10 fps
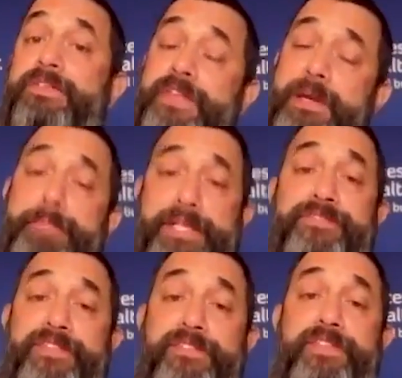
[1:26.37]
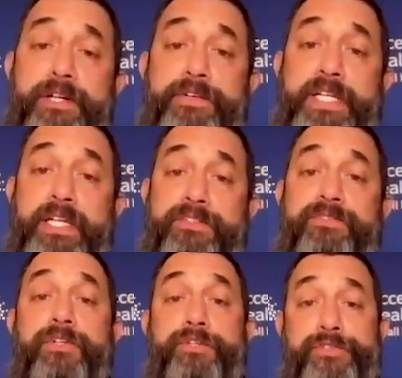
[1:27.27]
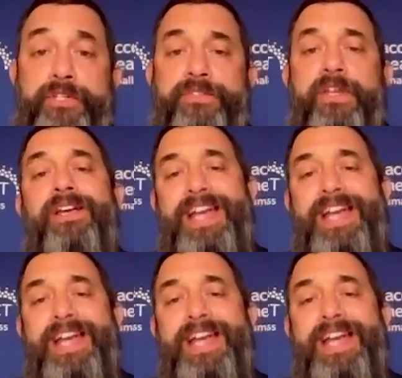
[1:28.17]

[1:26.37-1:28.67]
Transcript: that best fits their needs versus